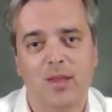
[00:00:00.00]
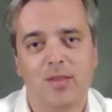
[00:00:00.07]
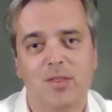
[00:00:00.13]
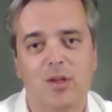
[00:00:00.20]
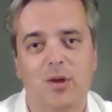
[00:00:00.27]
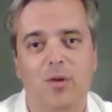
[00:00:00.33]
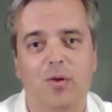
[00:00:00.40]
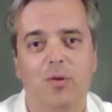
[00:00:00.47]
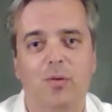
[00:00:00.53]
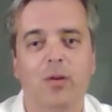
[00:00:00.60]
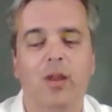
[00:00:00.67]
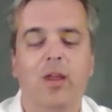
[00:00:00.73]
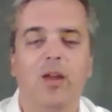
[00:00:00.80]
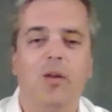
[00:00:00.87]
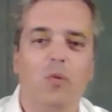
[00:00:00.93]

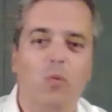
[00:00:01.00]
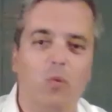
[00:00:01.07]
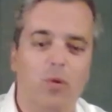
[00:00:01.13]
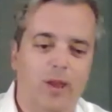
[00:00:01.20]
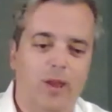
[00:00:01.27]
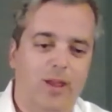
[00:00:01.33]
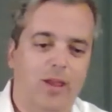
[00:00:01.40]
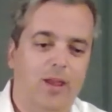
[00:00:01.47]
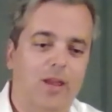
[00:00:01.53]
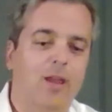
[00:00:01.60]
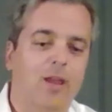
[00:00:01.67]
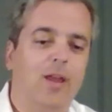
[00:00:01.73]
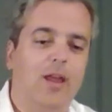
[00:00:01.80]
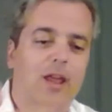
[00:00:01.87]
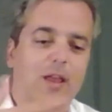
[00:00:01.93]
So we